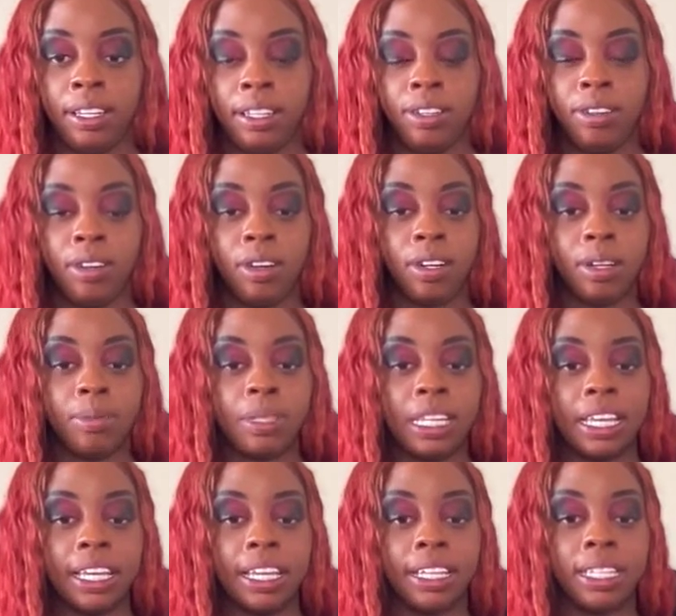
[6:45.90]
You know what I'm
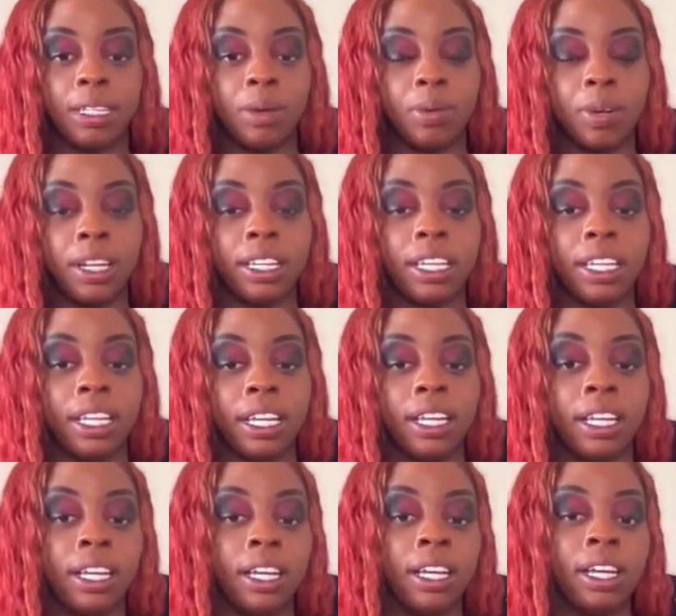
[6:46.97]
saying? To really
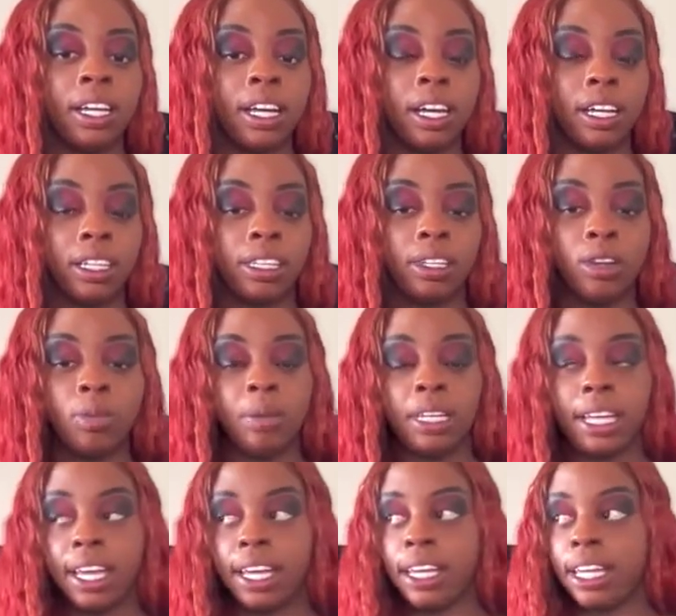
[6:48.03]

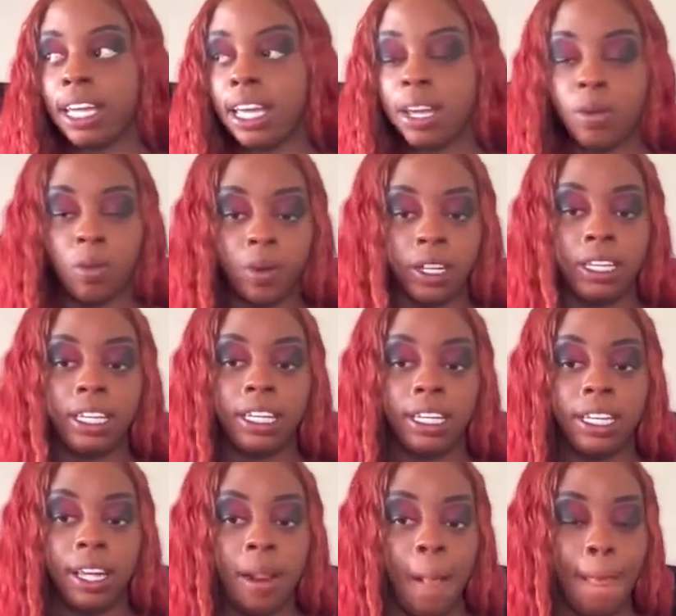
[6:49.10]
accumulate and
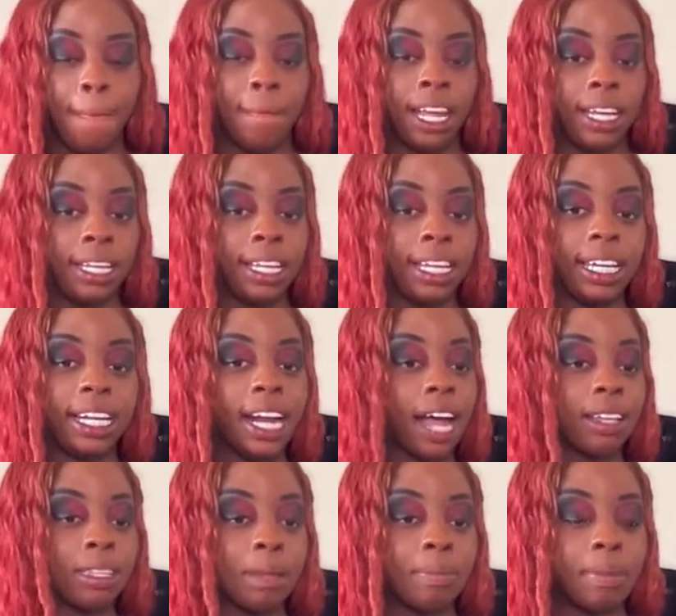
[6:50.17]
really Get it
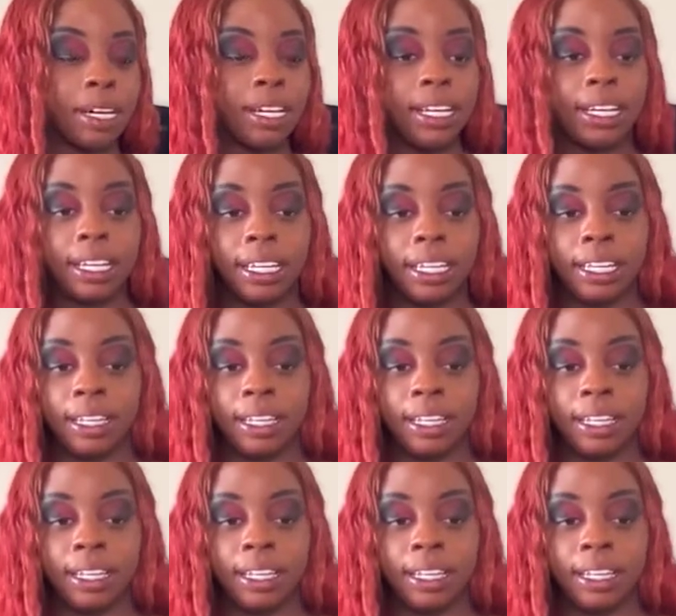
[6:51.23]
out the mud.